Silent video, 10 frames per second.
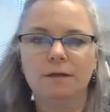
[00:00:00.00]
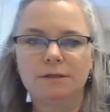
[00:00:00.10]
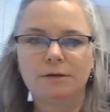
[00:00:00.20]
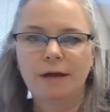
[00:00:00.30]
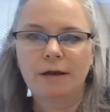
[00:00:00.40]

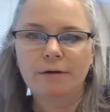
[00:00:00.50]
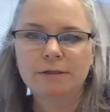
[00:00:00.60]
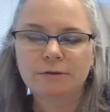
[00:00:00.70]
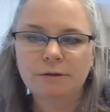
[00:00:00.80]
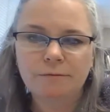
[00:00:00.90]
so now I
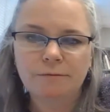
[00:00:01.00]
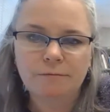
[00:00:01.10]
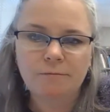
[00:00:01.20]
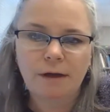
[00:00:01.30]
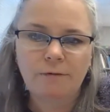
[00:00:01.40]
sort of
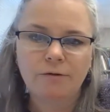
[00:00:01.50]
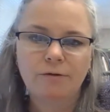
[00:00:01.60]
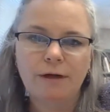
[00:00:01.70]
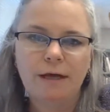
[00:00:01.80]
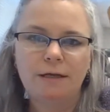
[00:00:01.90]
have
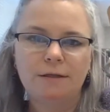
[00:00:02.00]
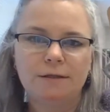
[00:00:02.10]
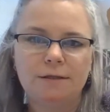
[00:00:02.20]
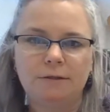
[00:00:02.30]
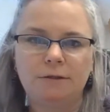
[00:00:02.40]
created
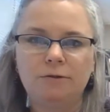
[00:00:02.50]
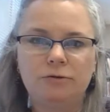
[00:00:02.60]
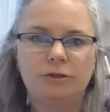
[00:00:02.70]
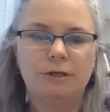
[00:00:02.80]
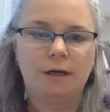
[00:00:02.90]
this
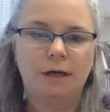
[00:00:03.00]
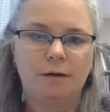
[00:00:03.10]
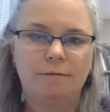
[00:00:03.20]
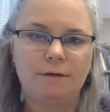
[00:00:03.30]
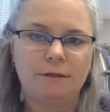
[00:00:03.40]
illusion
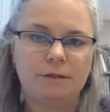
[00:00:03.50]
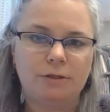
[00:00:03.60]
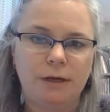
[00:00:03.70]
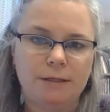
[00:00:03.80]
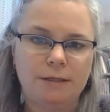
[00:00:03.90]
of these
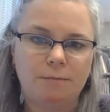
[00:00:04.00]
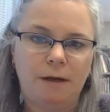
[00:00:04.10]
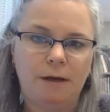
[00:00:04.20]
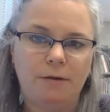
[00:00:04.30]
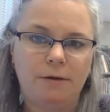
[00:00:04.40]

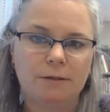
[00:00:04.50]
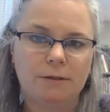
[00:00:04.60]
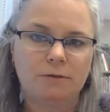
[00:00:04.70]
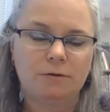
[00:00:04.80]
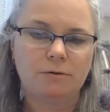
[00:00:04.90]
transparent
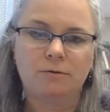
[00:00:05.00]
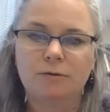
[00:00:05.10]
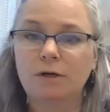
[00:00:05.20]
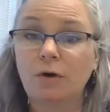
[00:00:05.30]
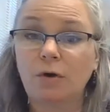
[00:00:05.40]
circles
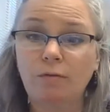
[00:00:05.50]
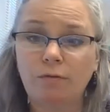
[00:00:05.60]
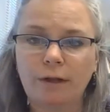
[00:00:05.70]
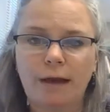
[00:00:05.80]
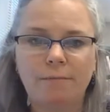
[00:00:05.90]
that are
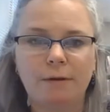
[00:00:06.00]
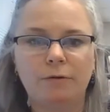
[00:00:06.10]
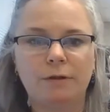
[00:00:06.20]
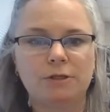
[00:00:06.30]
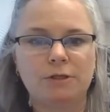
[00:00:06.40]
overlapping
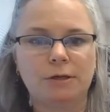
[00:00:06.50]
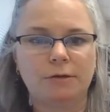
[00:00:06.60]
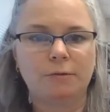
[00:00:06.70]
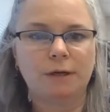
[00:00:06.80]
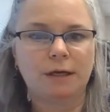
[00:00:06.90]
with each
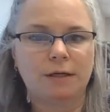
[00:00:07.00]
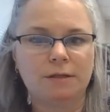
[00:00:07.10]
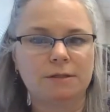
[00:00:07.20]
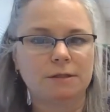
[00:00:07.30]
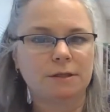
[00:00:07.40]
other
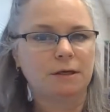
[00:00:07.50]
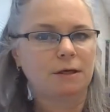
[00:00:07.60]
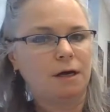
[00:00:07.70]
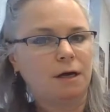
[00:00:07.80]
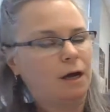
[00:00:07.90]
because
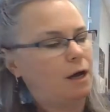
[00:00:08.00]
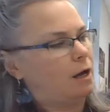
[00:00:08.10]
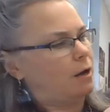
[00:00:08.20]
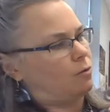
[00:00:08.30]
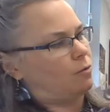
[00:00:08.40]

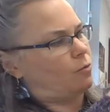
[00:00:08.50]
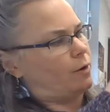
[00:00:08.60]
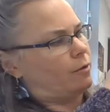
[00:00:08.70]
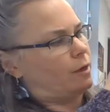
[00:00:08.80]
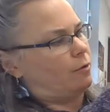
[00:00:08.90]

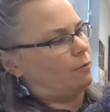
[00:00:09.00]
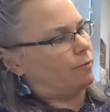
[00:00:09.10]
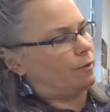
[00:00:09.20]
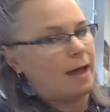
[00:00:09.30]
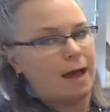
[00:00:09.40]
where they
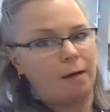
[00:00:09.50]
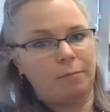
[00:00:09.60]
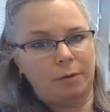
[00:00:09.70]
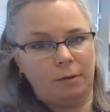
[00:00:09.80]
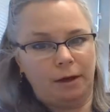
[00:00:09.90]

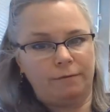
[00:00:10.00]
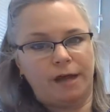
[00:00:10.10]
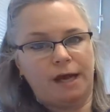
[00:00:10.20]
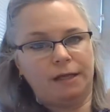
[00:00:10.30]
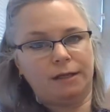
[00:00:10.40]
overlap, I've
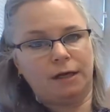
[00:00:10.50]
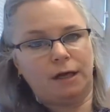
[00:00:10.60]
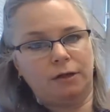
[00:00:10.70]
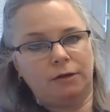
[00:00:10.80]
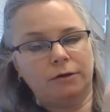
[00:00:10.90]
added the
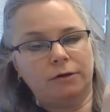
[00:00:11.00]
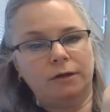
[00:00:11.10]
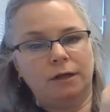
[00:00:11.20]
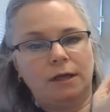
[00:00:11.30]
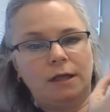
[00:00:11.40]
color
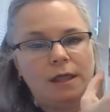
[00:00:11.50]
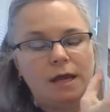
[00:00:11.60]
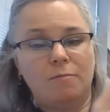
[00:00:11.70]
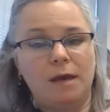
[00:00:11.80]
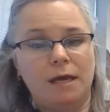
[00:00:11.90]

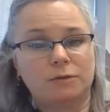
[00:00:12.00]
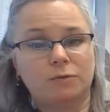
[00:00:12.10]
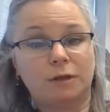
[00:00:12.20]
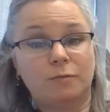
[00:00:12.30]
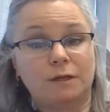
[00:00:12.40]
that it makes
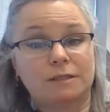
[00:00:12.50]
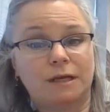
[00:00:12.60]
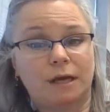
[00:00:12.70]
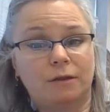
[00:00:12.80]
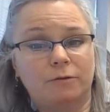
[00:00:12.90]
when they mix
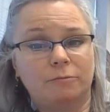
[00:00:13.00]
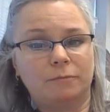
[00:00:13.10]
together.